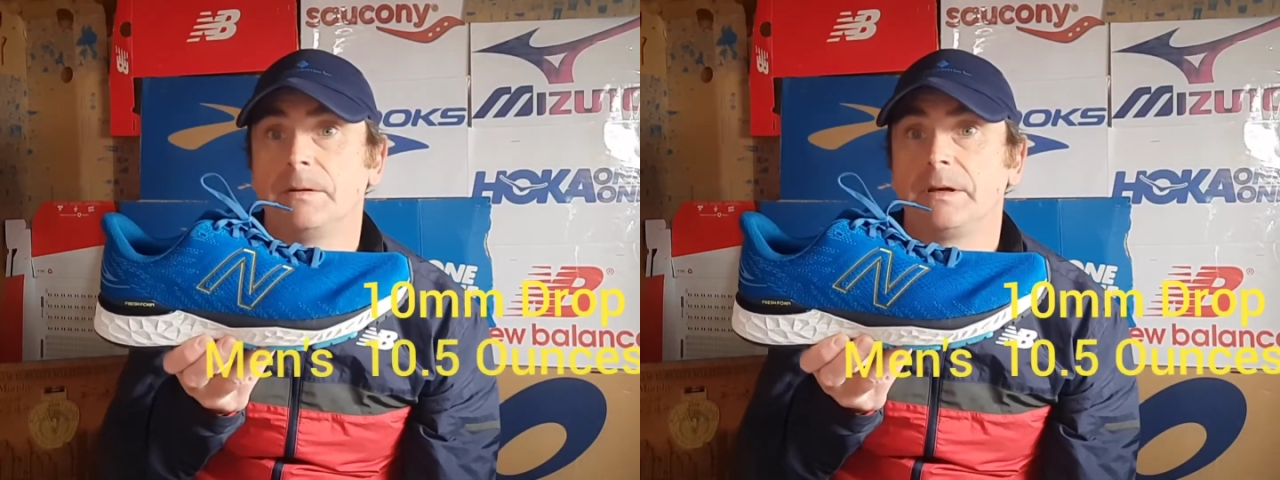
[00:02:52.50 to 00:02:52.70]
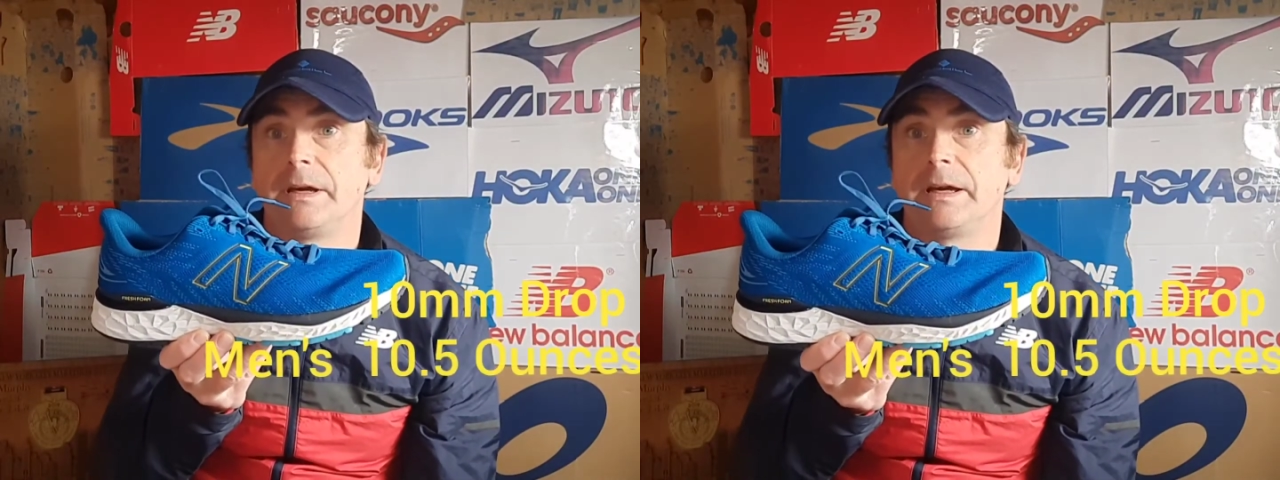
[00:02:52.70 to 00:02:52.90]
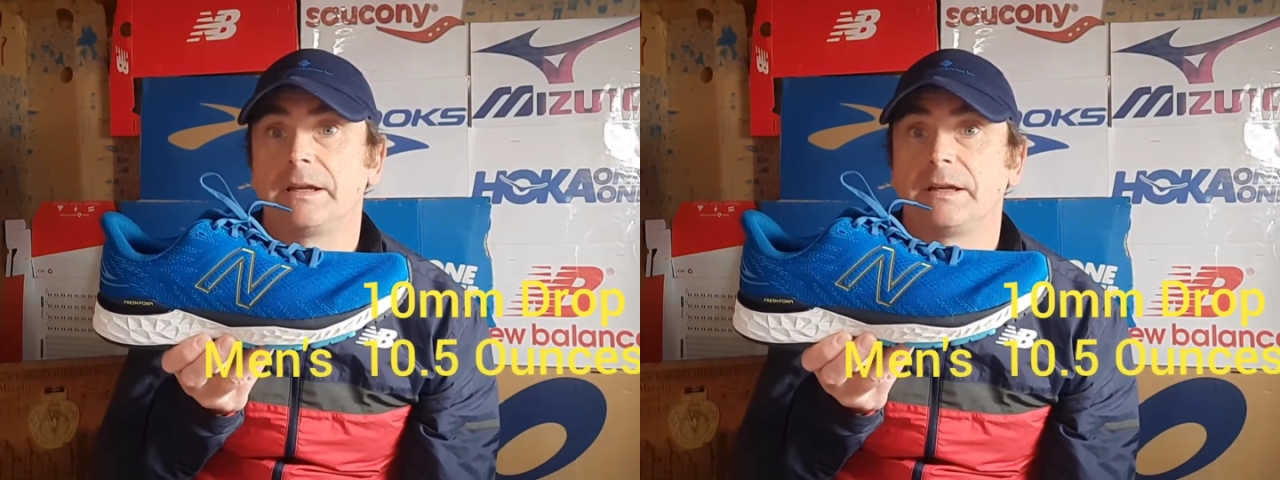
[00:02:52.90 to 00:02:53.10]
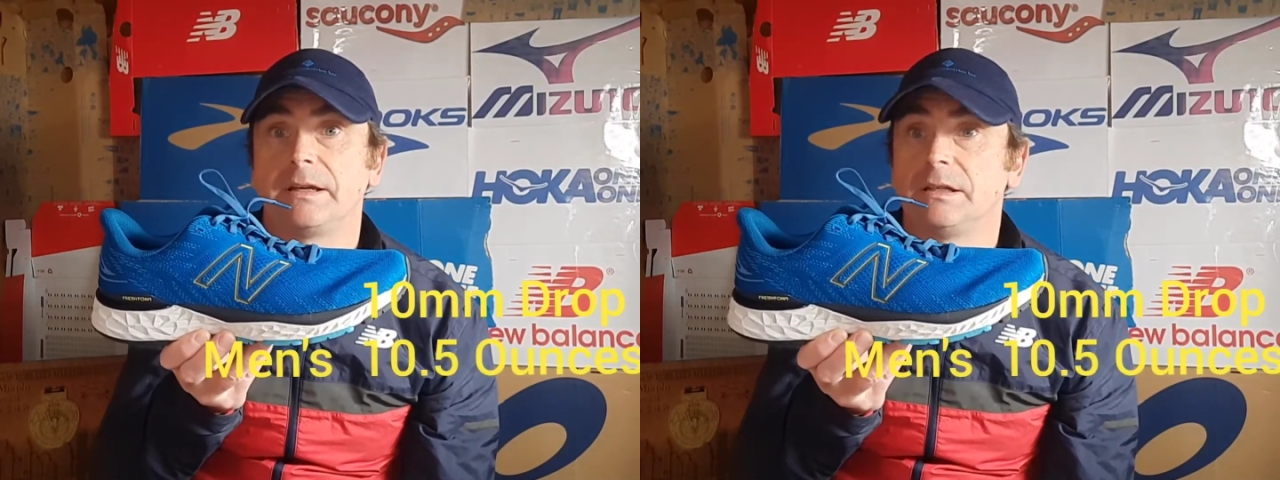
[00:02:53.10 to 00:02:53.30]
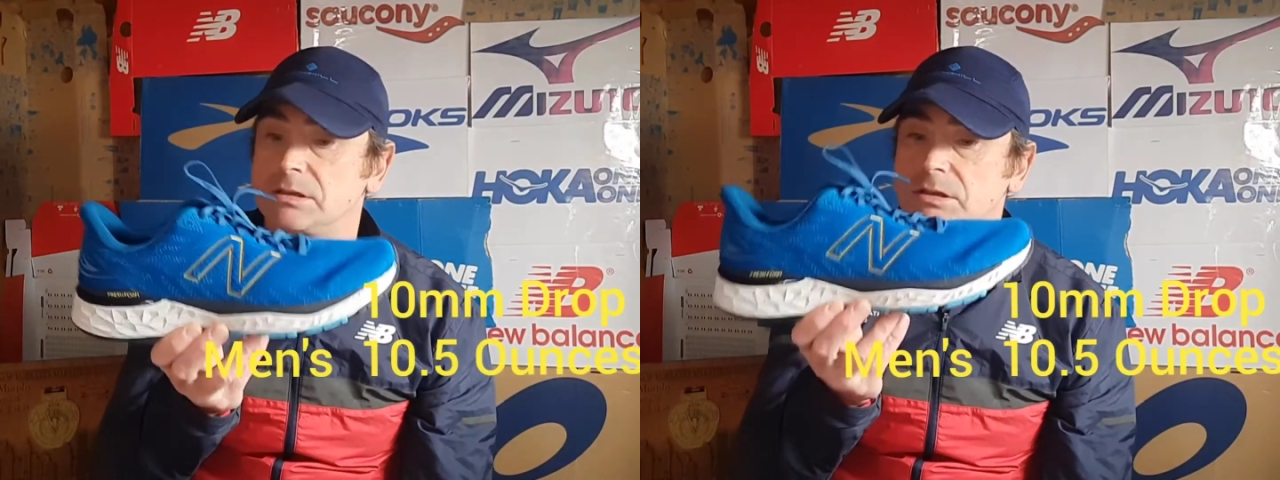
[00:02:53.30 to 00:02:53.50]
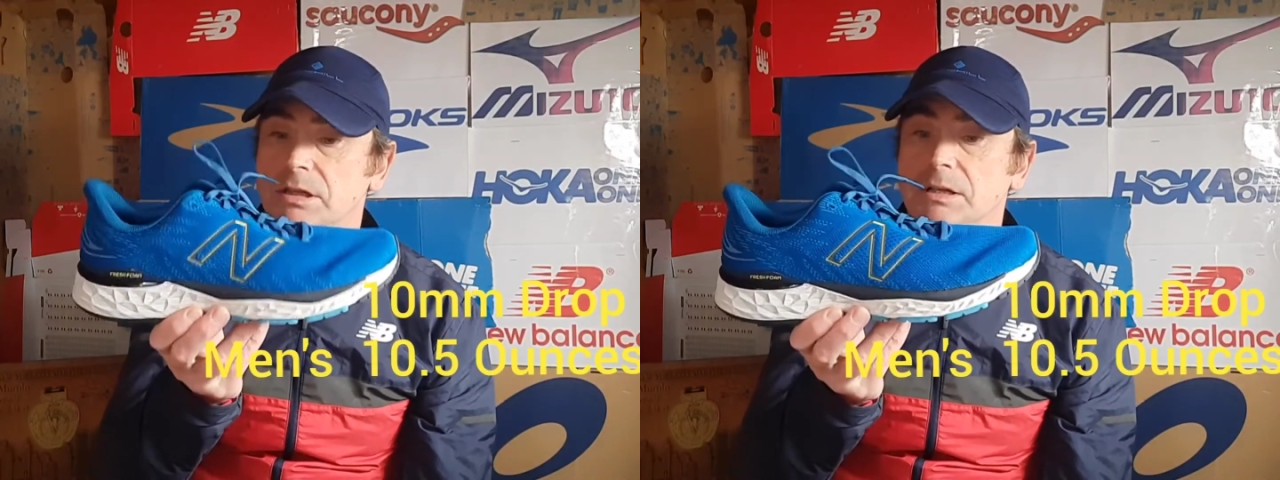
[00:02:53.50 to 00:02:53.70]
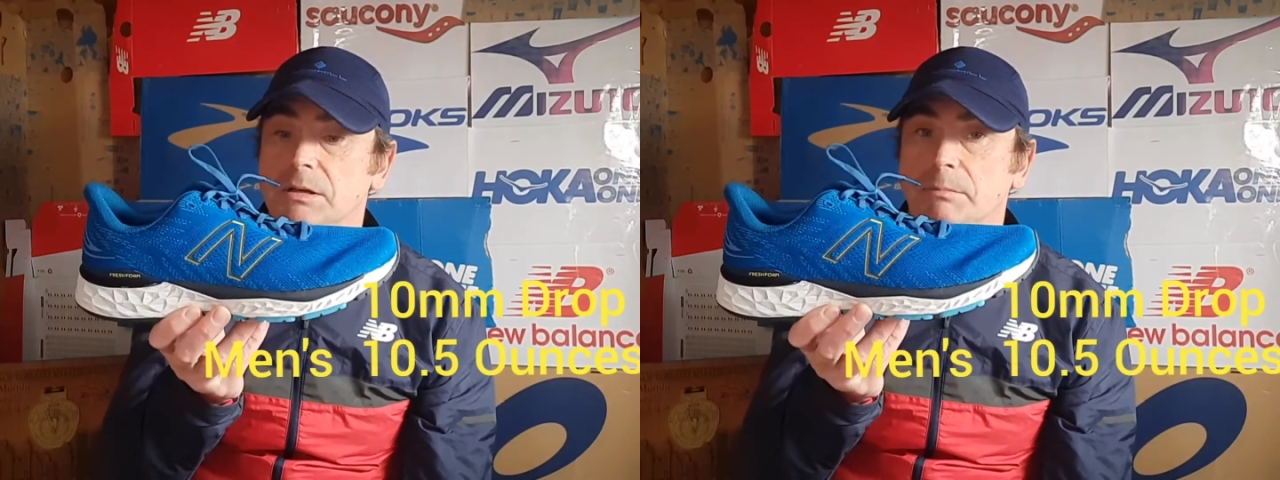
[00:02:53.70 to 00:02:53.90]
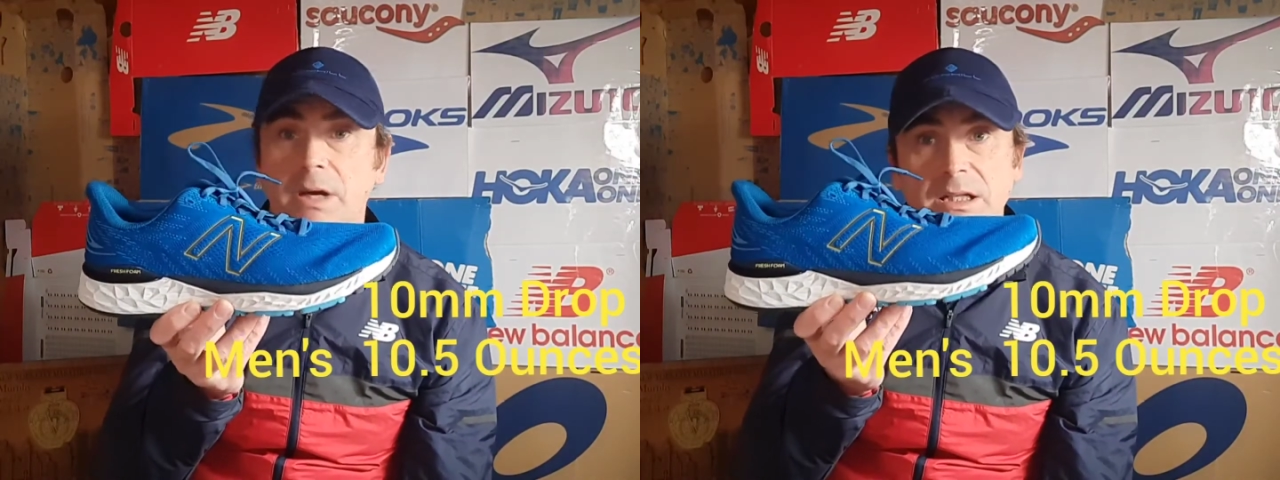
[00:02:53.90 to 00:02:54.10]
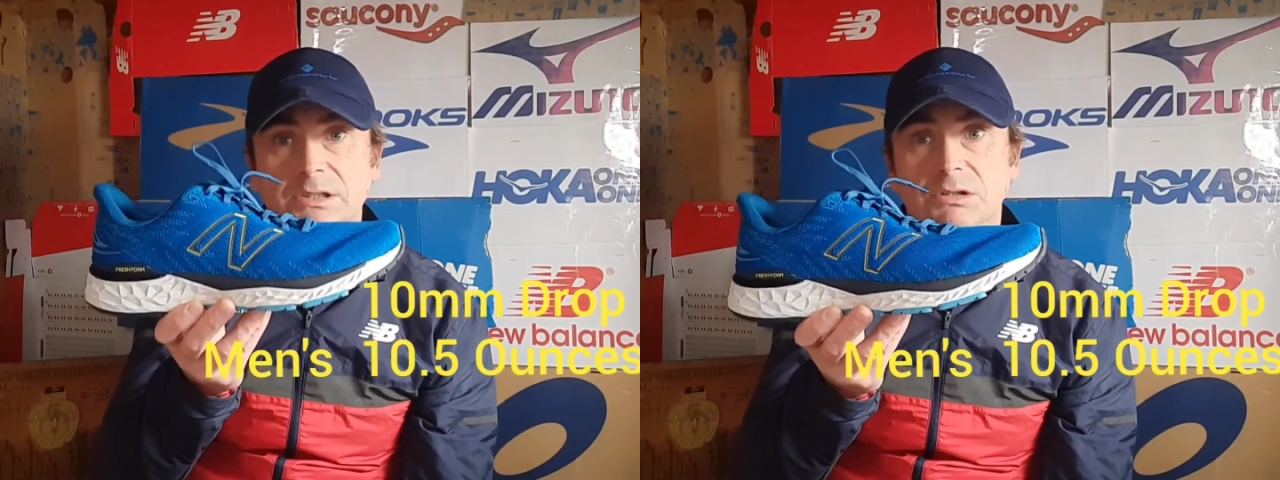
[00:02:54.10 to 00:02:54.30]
It is, in the men's